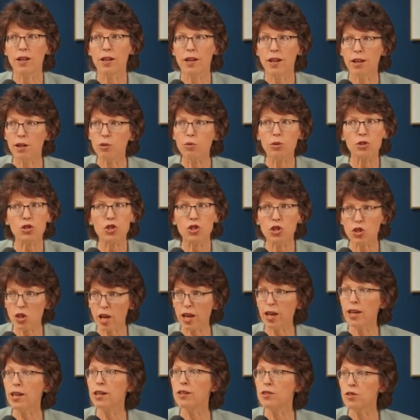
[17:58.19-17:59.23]
and it will
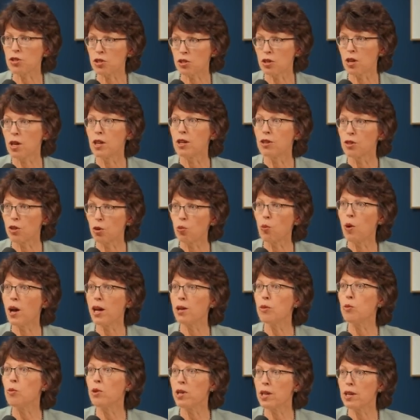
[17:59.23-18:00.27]
change the
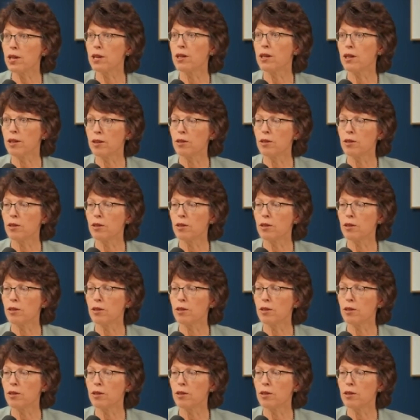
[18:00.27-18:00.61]
way we